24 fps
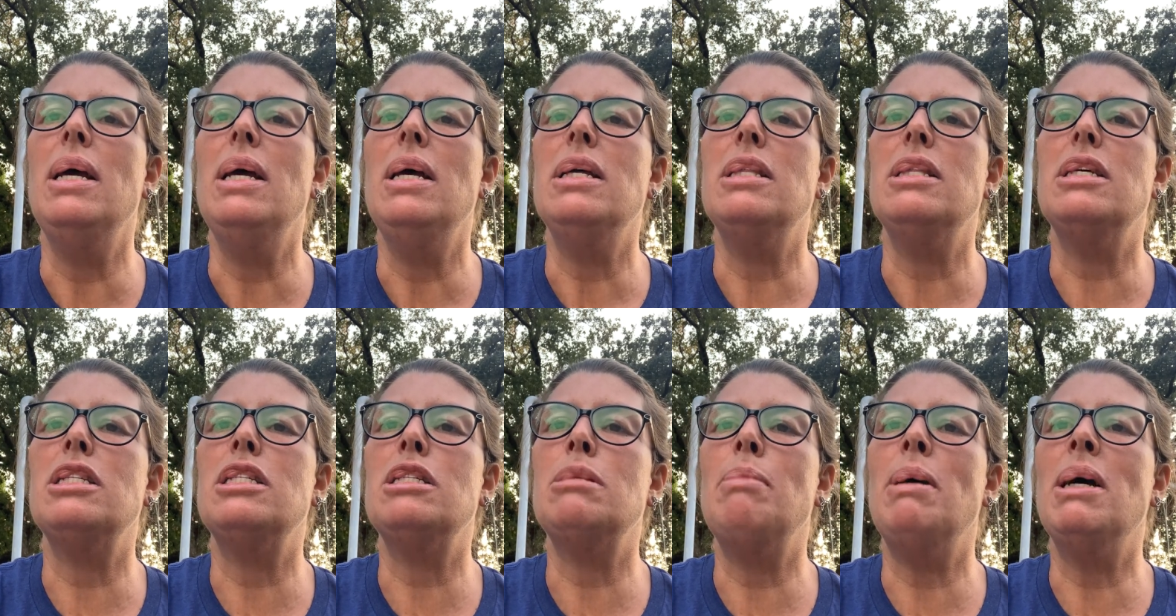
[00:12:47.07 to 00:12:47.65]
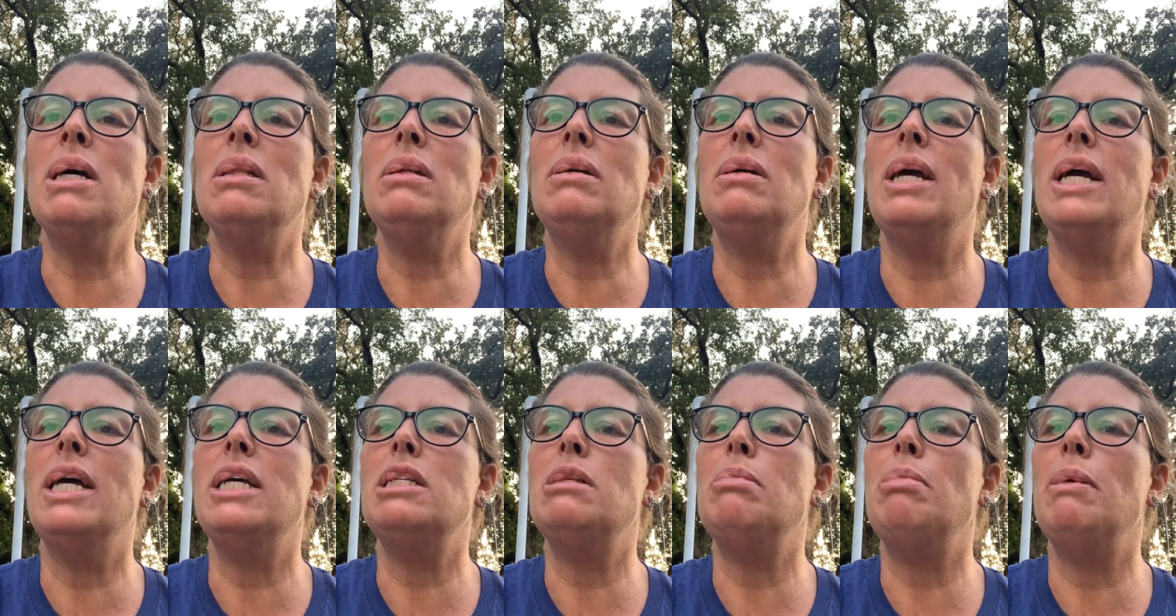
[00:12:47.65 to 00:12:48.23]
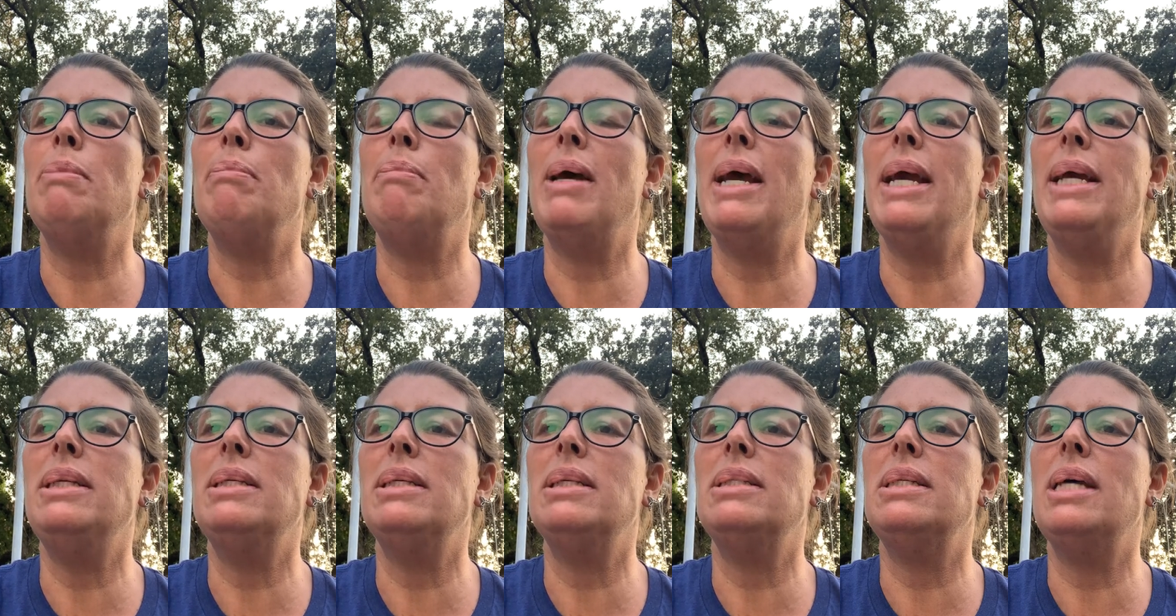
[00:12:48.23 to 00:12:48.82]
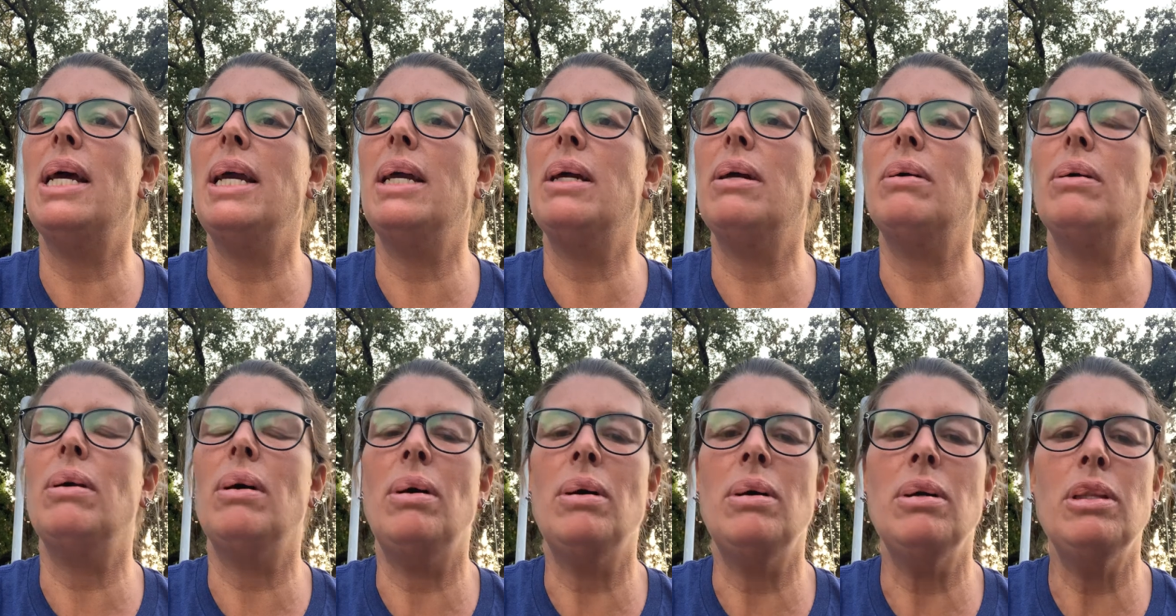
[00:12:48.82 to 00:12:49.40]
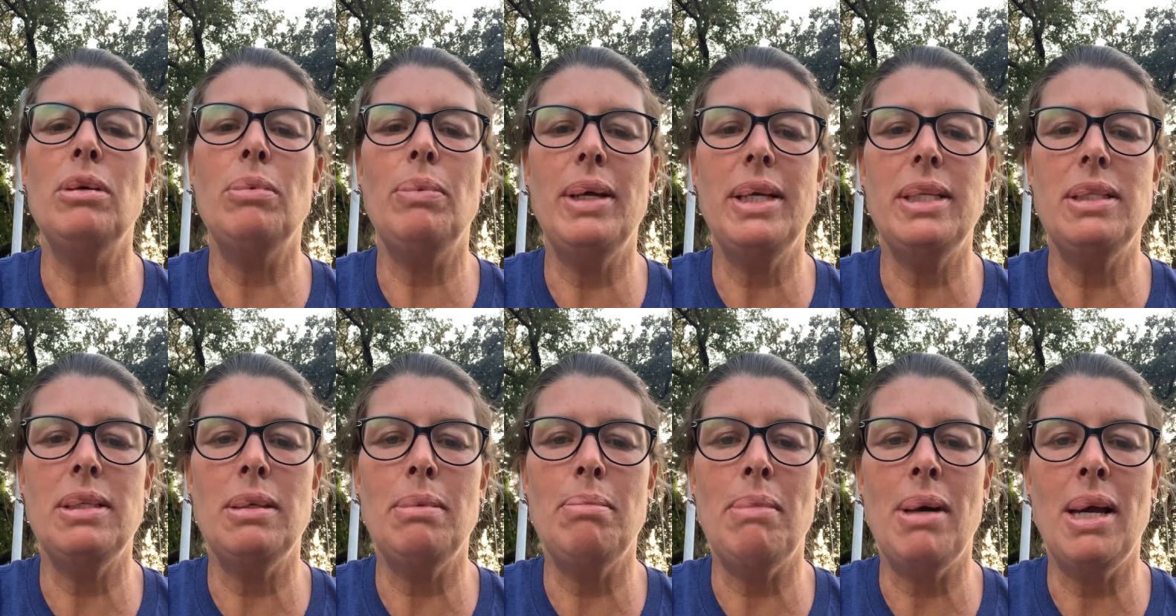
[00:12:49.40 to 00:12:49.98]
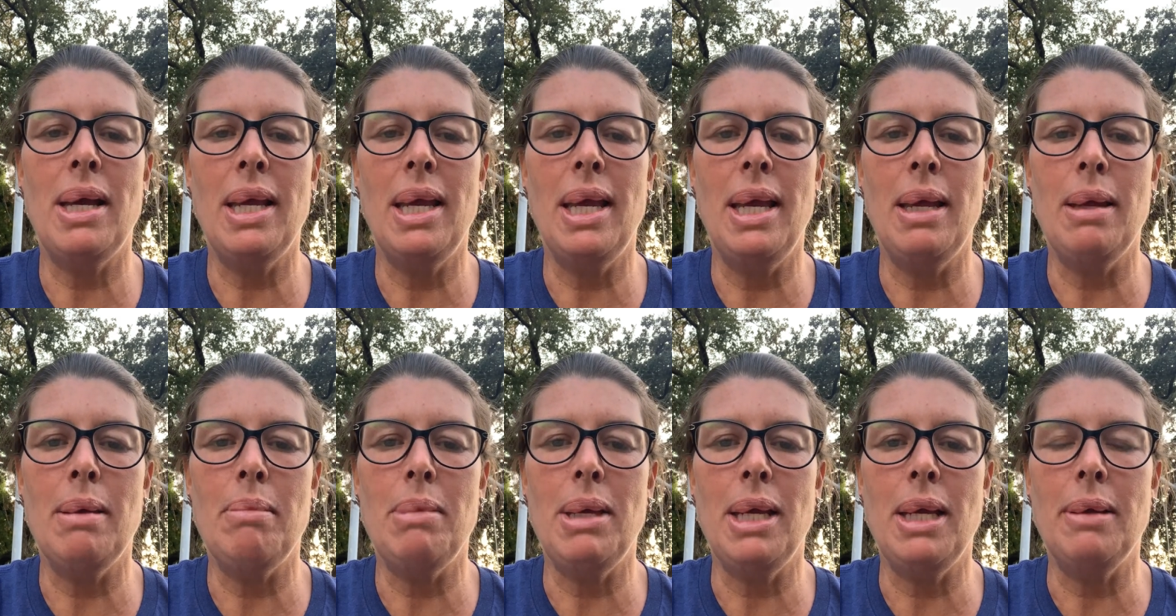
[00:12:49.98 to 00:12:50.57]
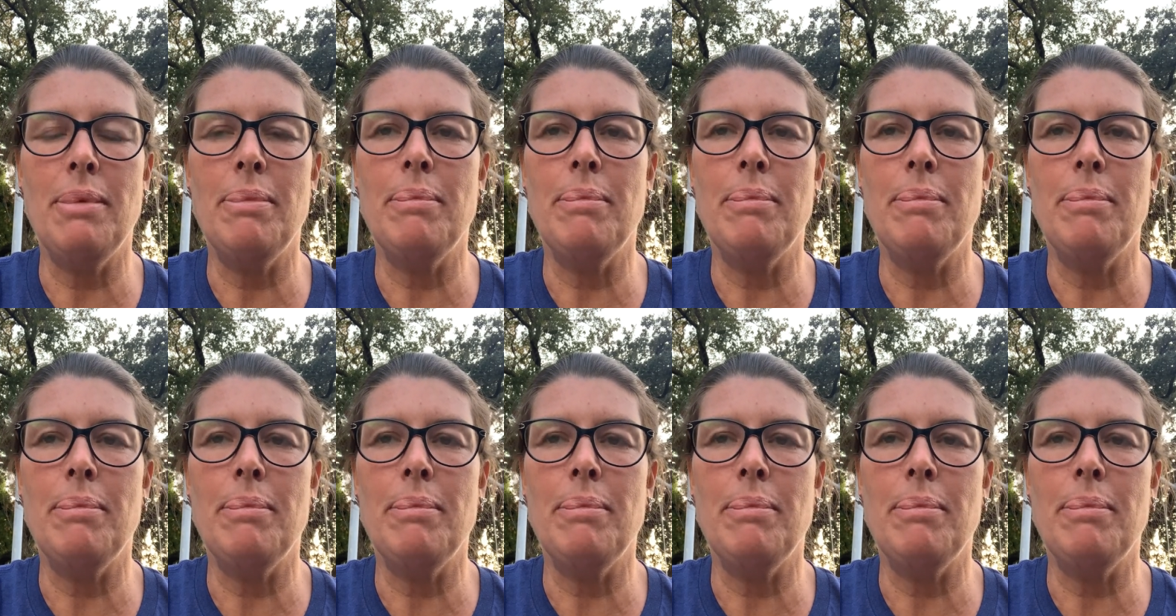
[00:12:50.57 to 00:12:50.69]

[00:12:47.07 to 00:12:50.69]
The smuggler has been paid to take her all the way to Miami.